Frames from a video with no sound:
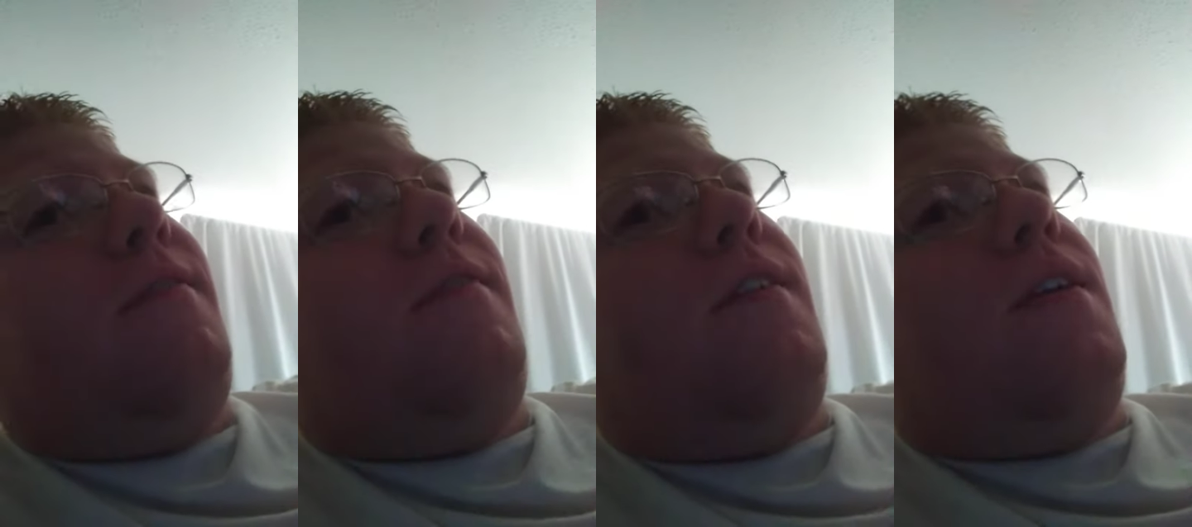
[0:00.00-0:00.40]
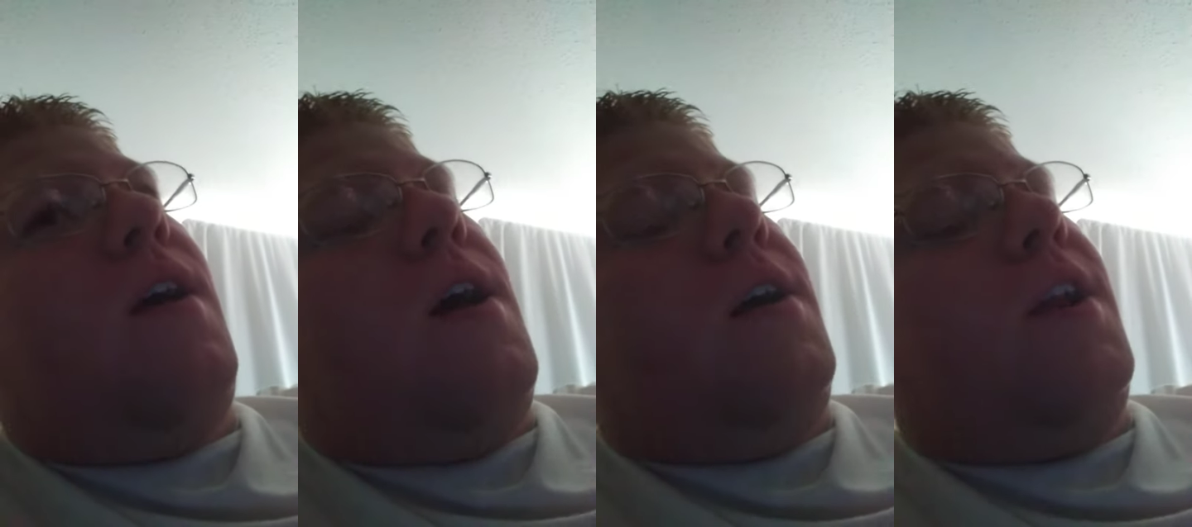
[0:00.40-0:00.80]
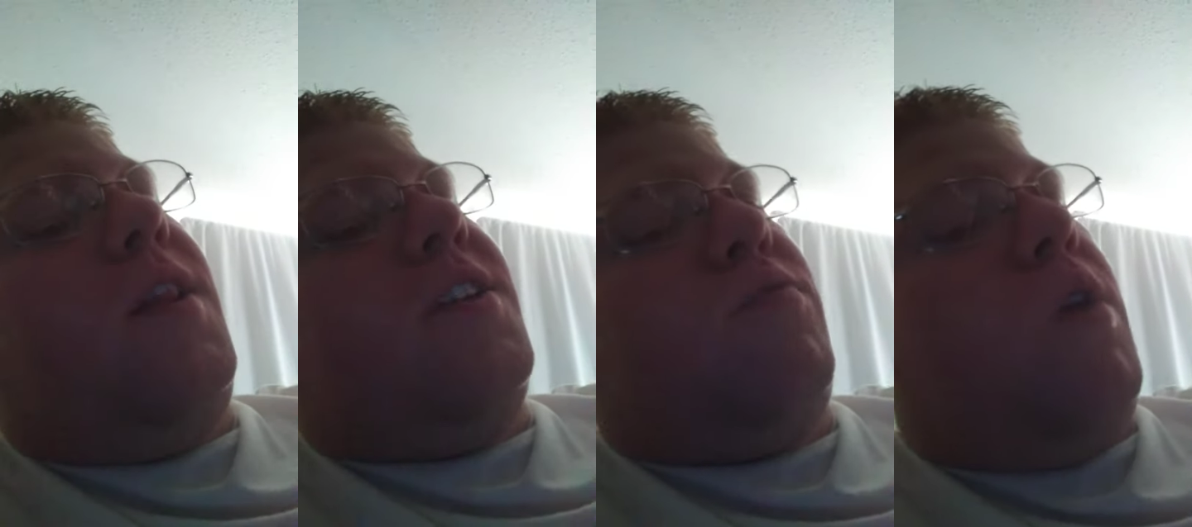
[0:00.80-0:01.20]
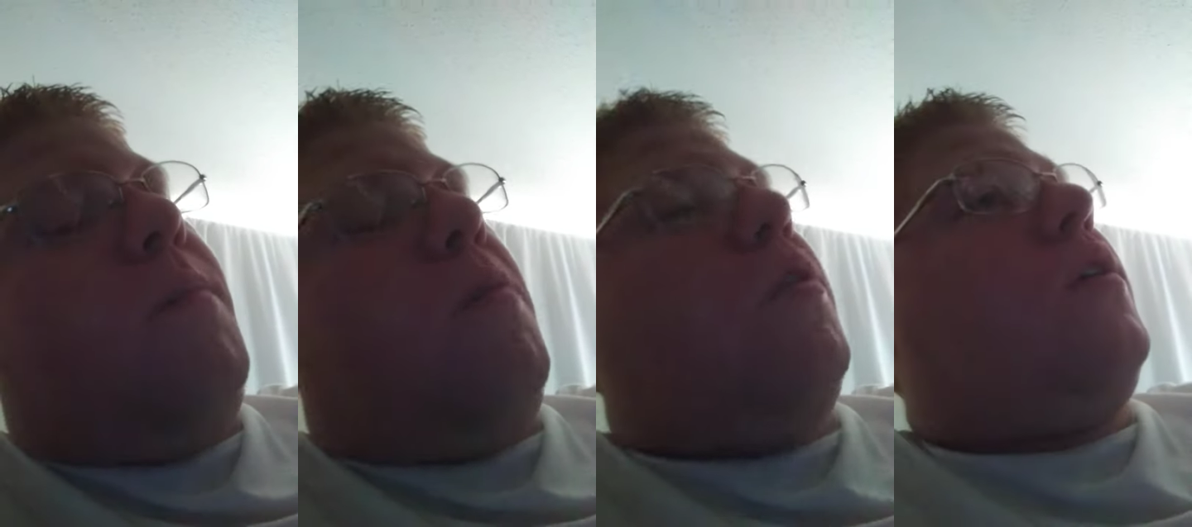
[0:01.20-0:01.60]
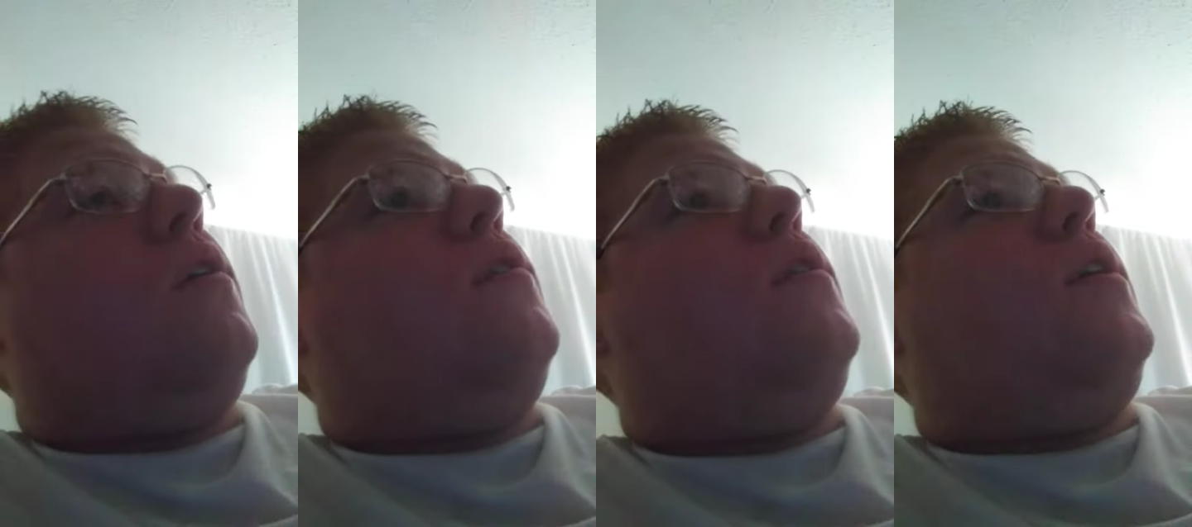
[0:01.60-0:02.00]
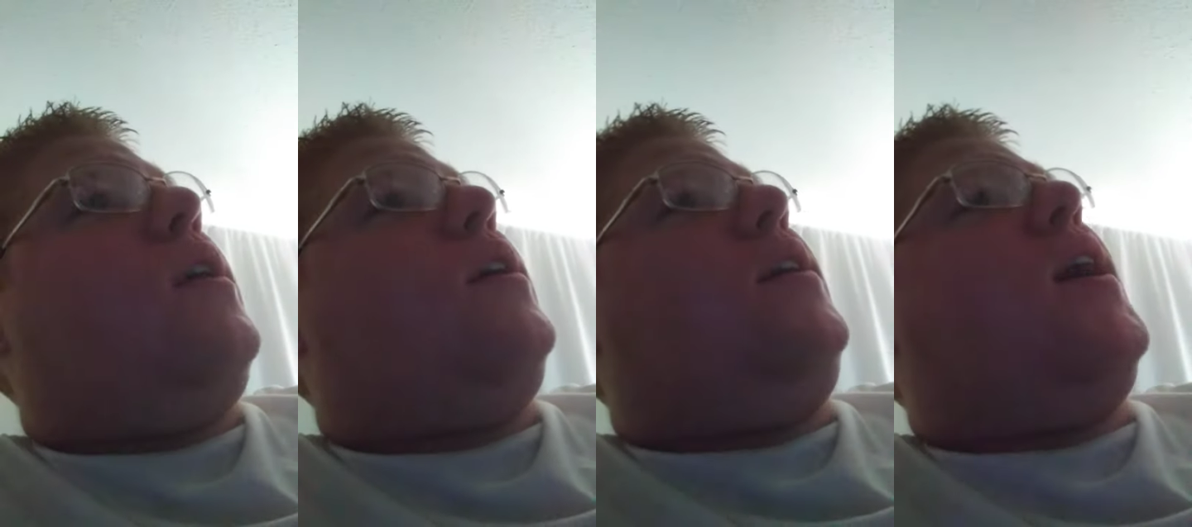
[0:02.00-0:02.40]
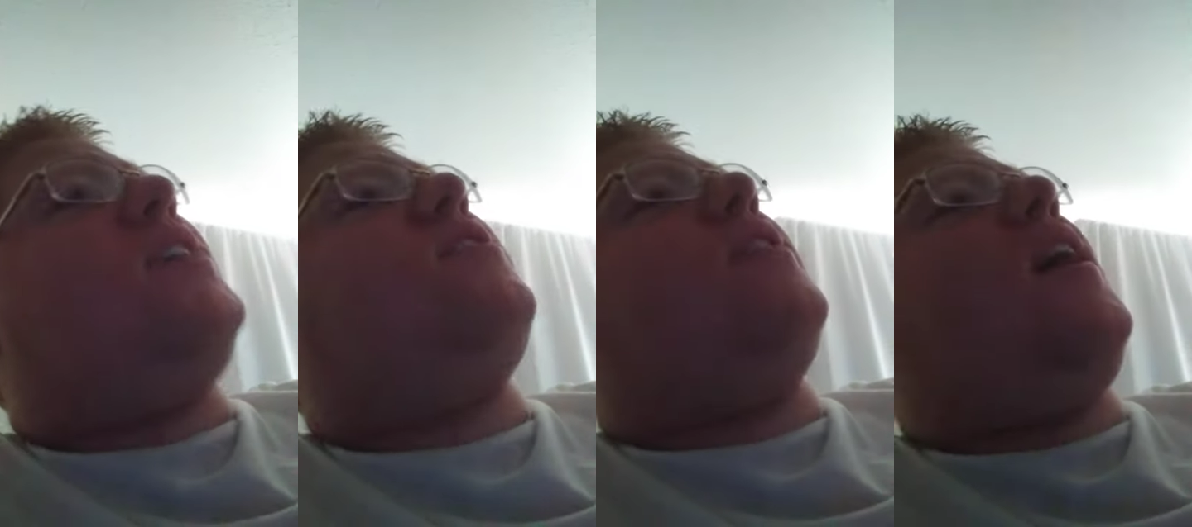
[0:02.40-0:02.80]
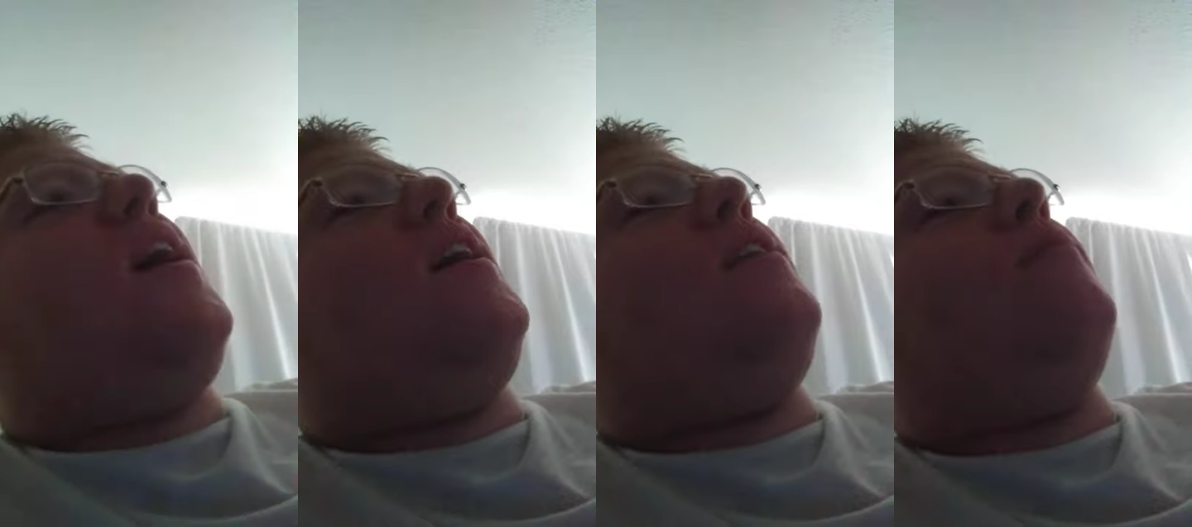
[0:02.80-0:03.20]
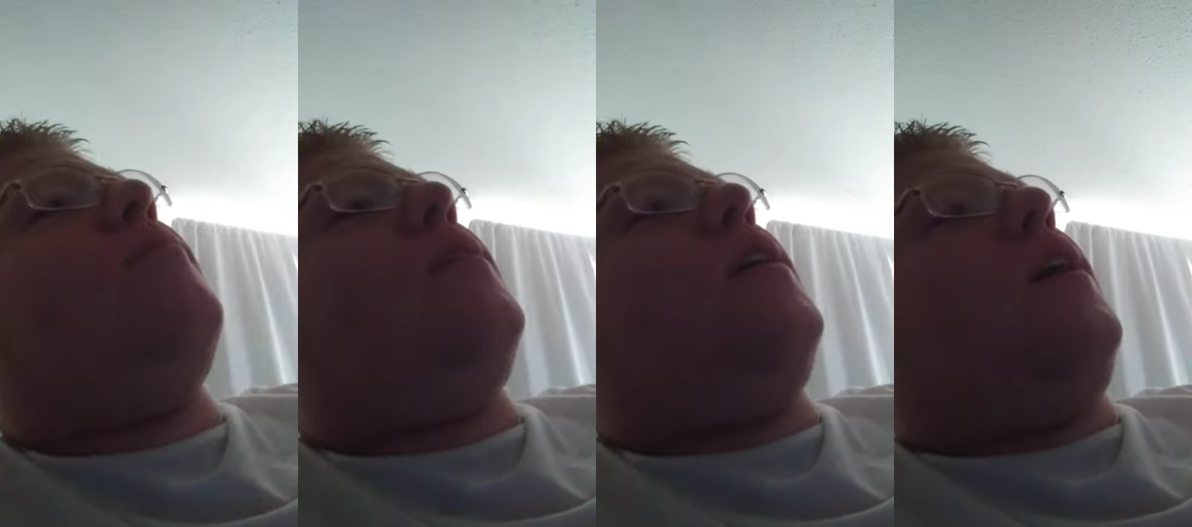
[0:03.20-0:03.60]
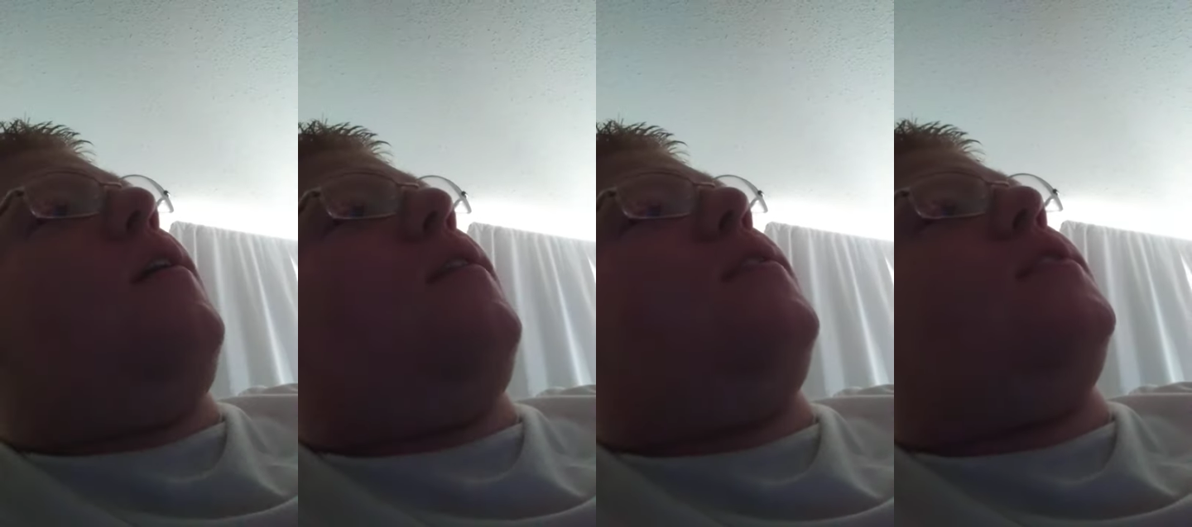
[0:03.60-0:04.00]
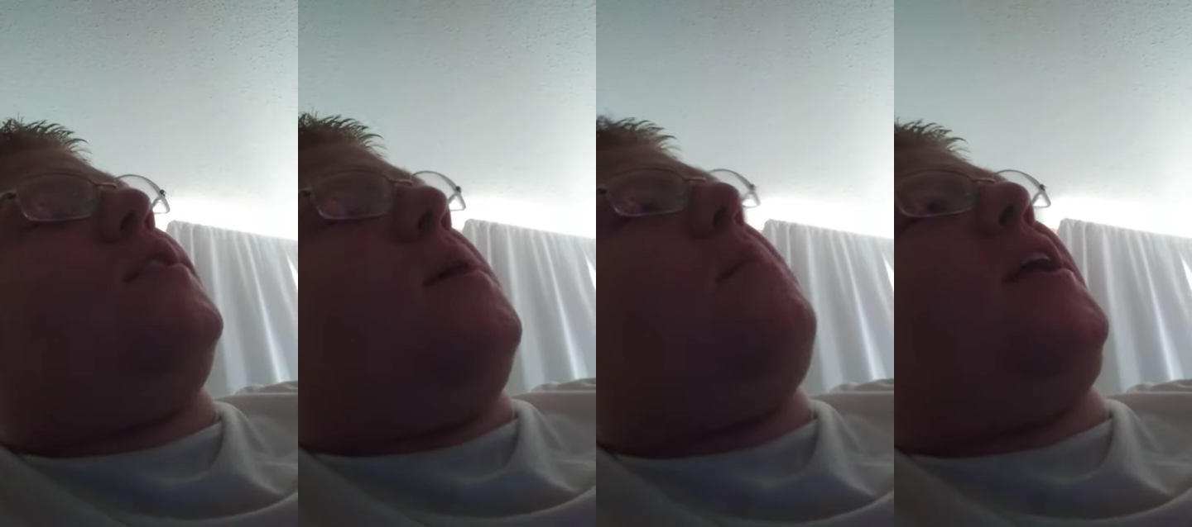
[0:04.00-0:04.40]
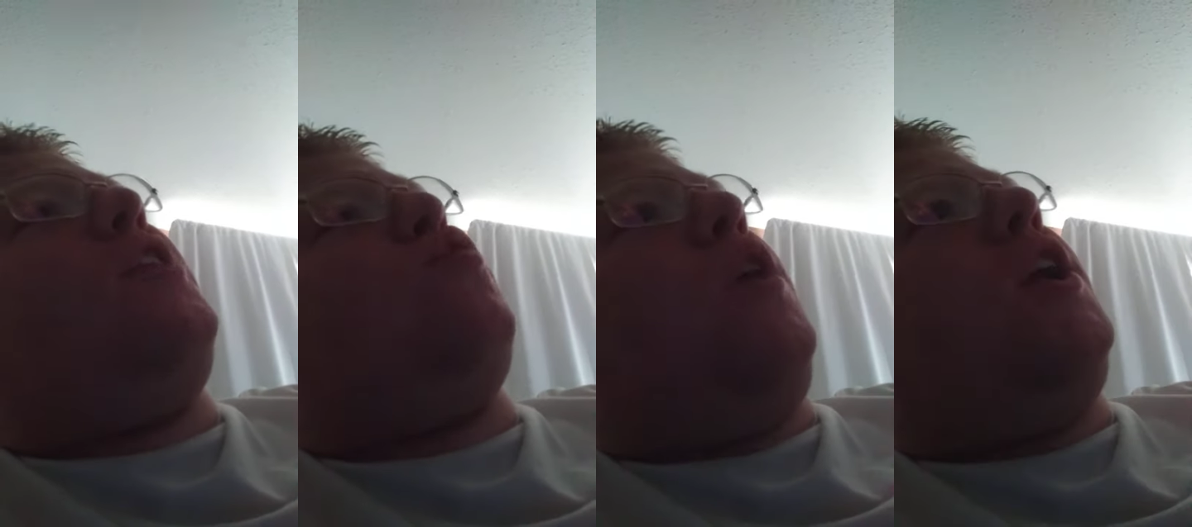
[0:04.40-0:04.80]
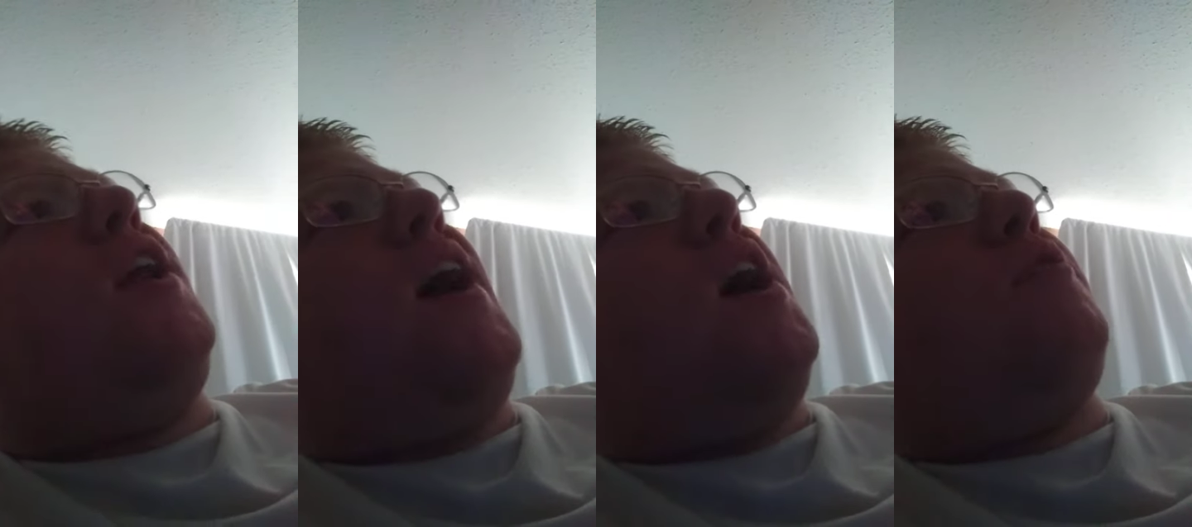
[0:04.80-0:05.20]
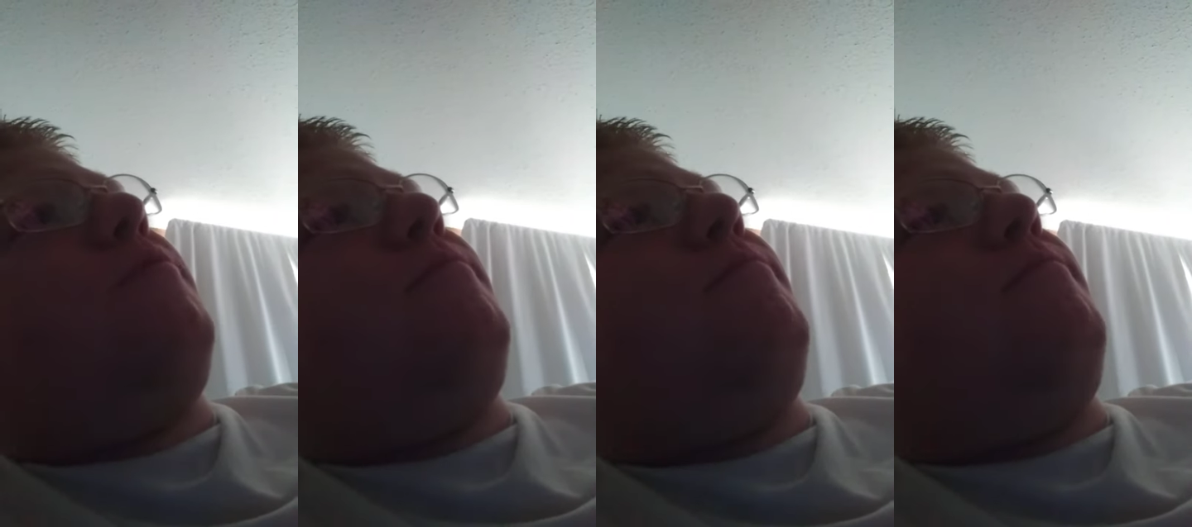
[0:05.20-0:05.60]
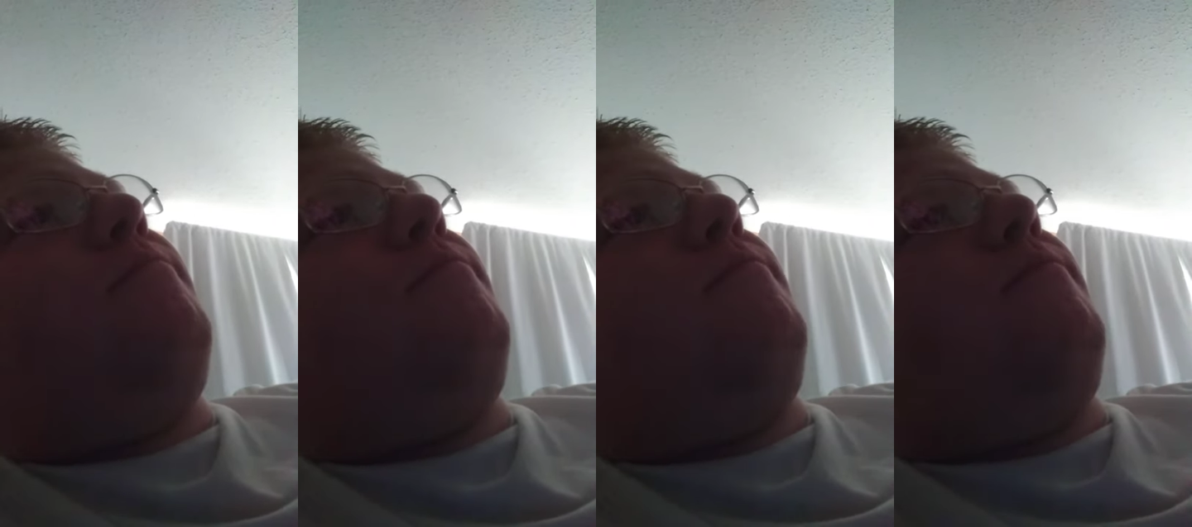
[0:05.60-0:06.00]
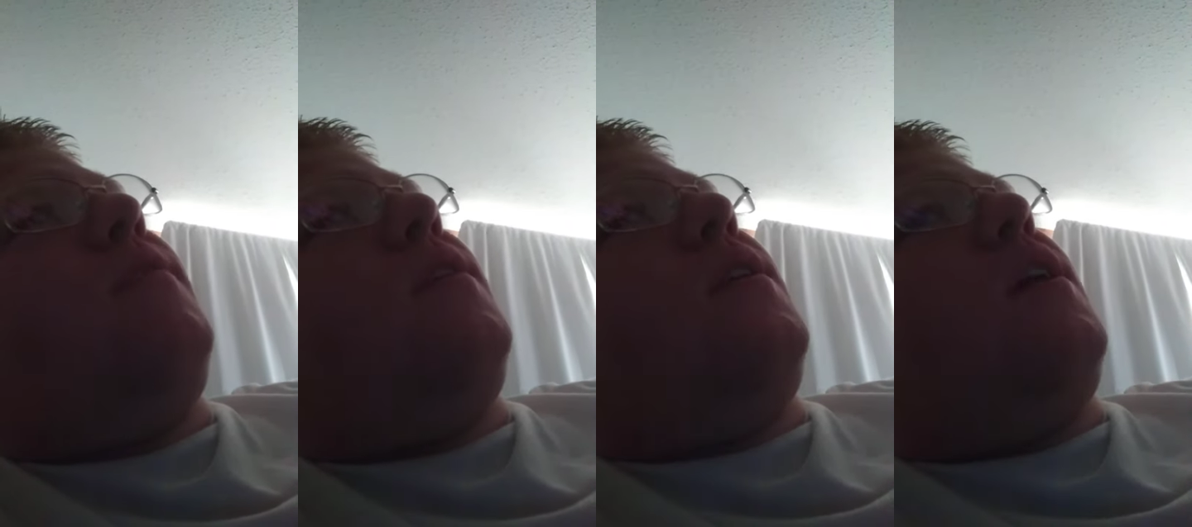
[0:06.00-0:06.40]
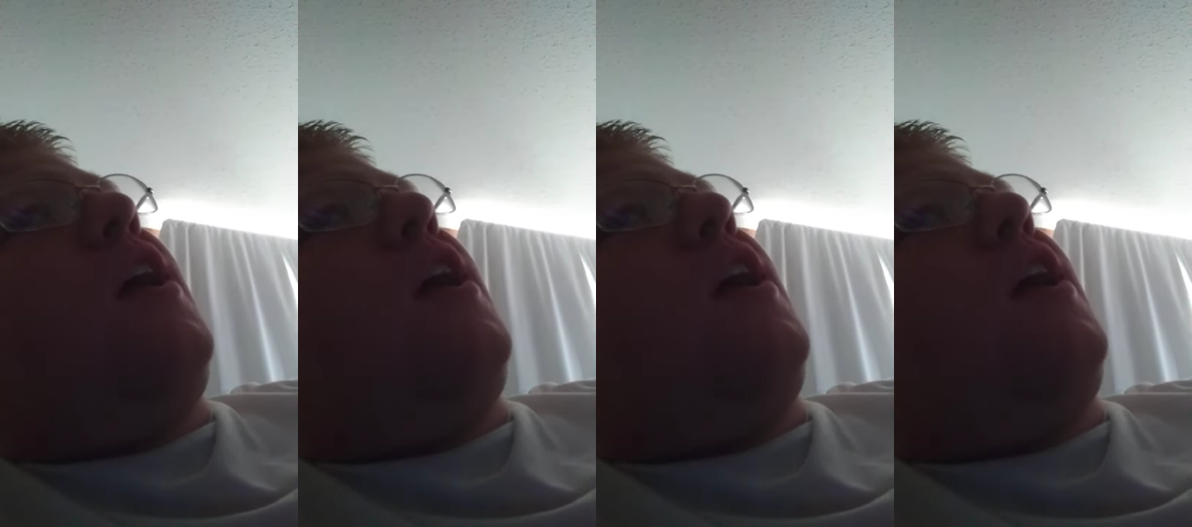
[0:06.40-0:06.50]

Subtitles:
No face is visible, so there are no lips to read.